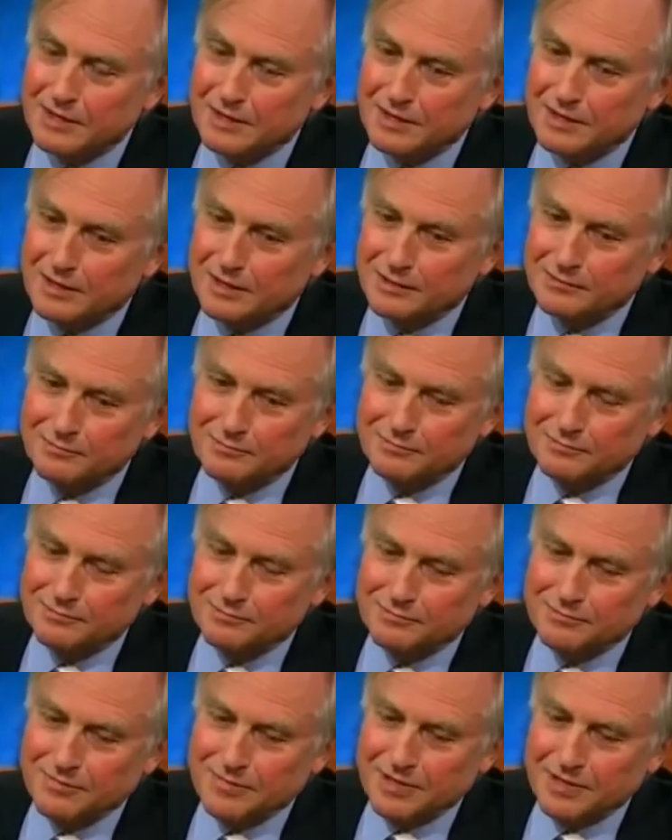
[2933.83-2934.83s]
Um,
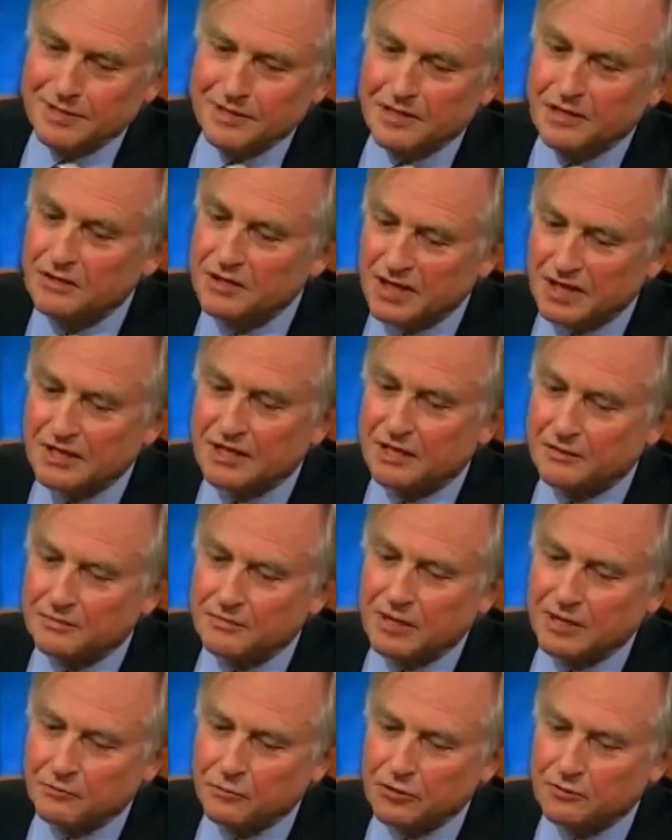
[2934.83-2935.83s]
so yes, I,
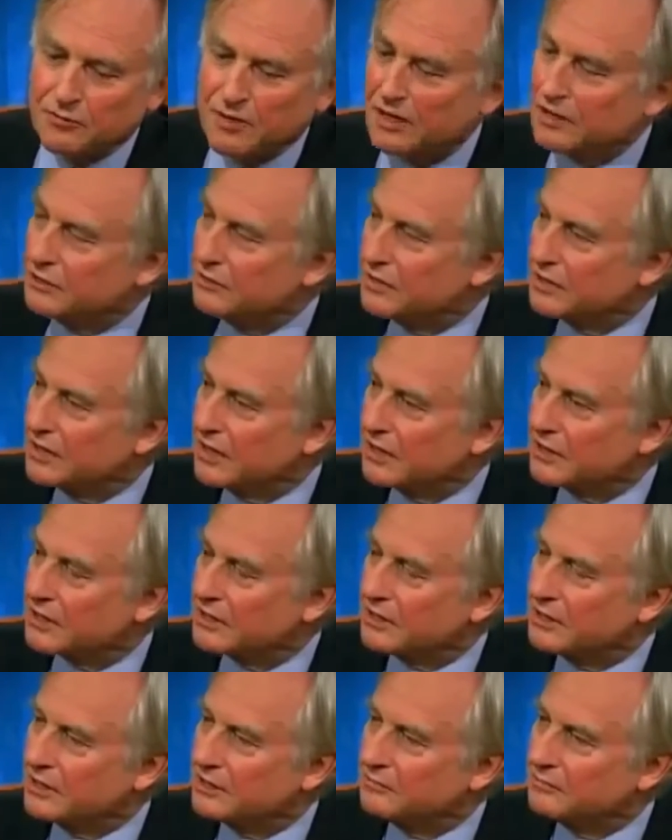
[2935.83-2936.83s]
I, wouldn't mind doing that.
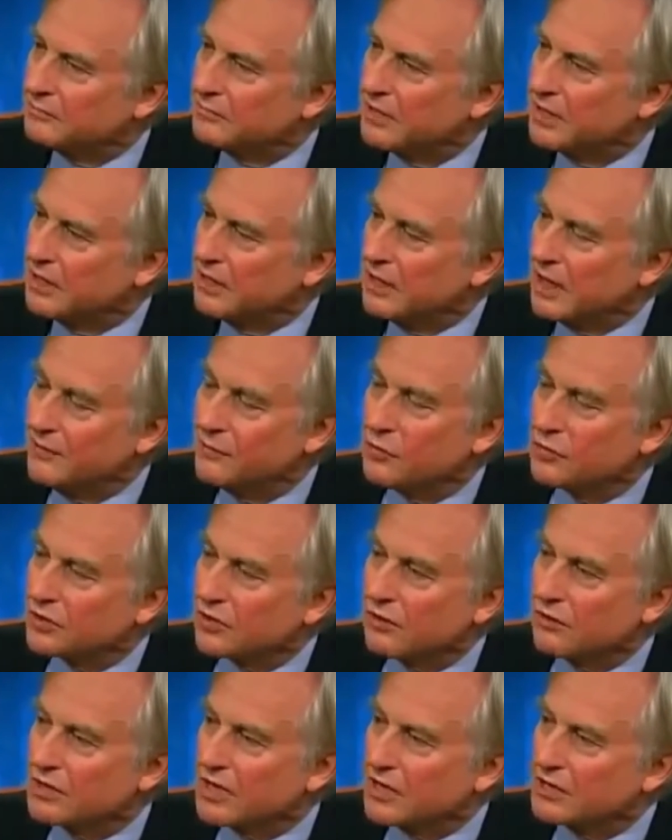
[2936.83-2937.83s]
I've also
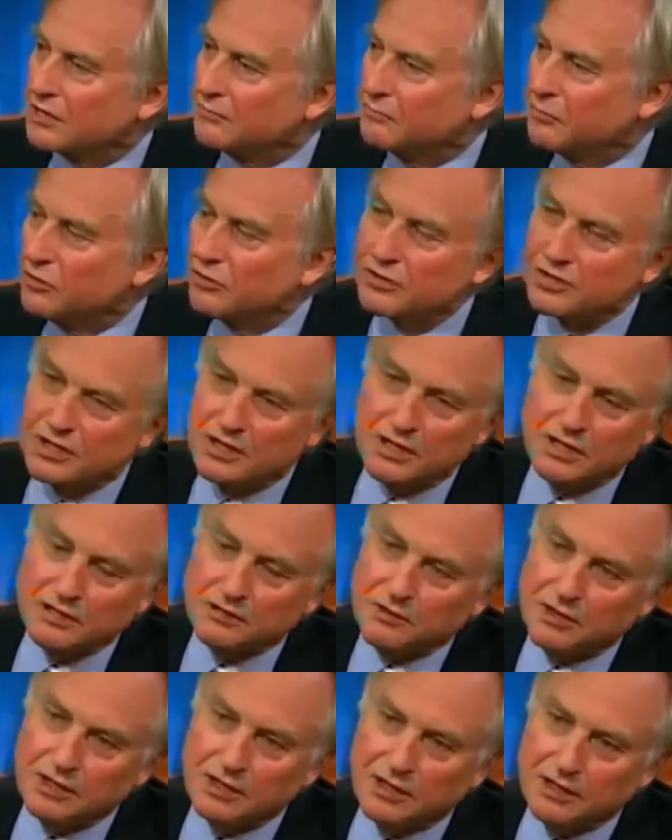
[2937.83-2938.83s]
got other books that I'd
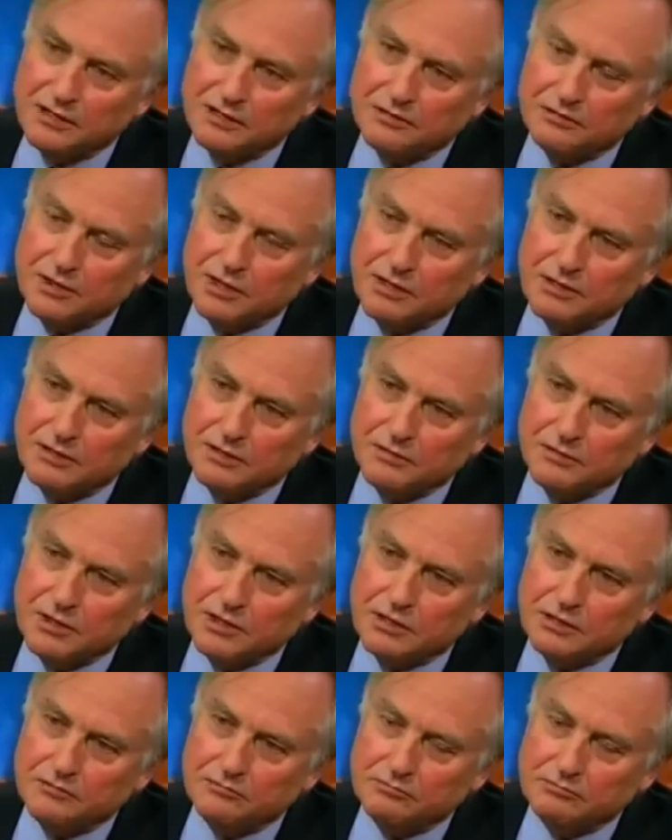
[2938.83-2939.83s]
quite like to write as
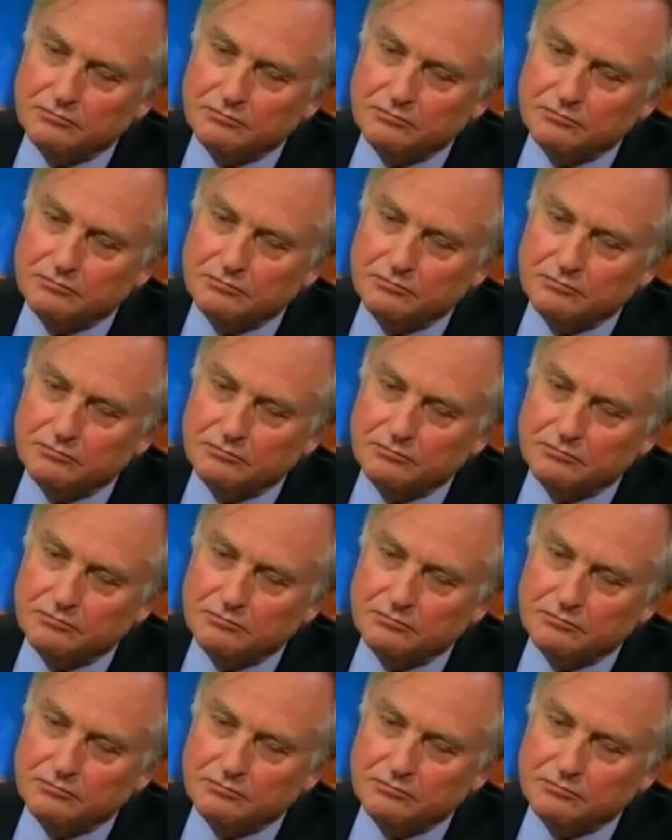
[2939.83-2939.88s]
well.